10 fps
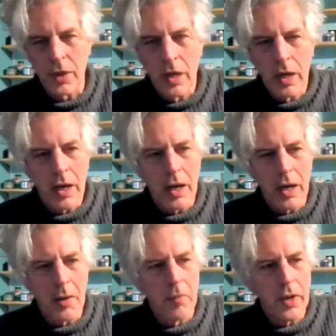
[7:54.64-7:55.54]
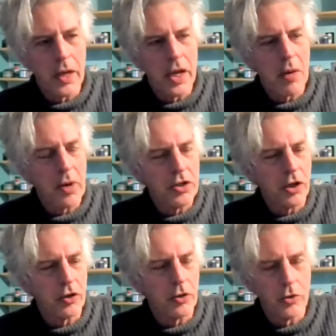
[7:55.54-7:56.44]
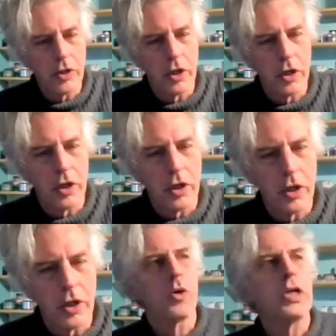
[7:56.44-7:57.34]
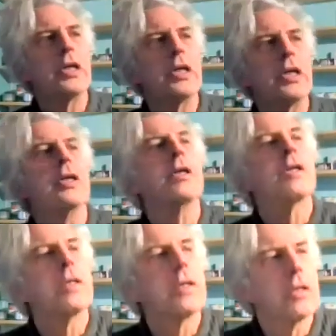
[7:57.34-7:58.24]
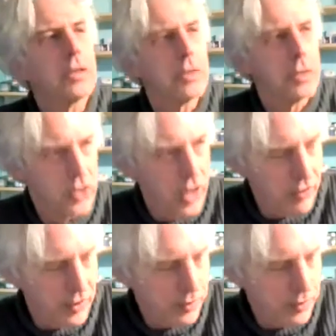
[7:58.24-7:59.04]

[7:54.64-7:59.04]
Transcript: And now my daughter Una, who is 27,